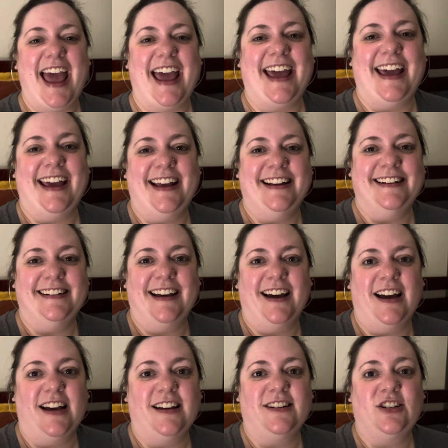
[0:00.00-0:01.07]
And
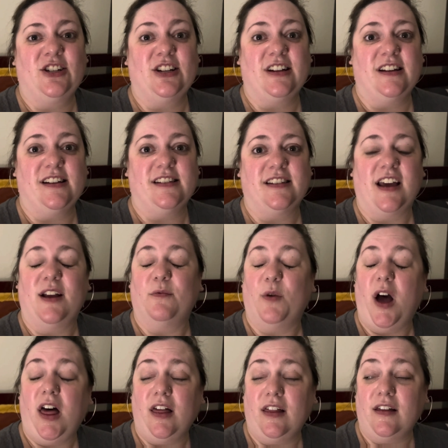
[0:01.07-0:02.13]
she said,
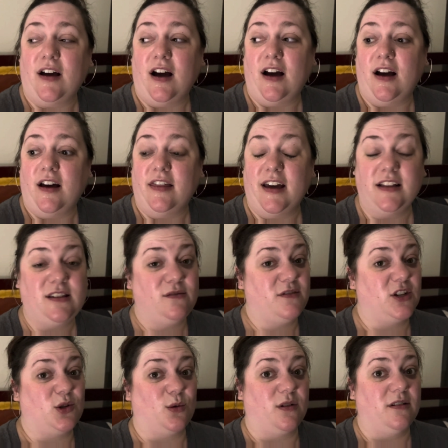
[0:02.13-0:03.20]
well, that's a
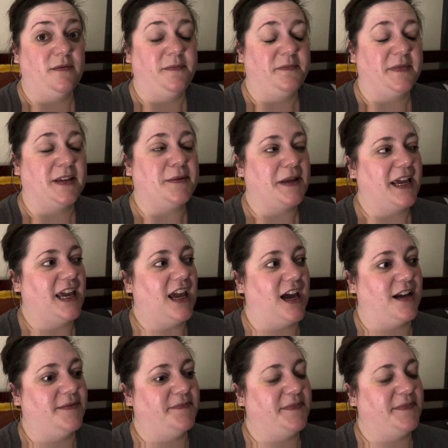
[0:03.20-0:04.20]
visual. I'm like, yeah.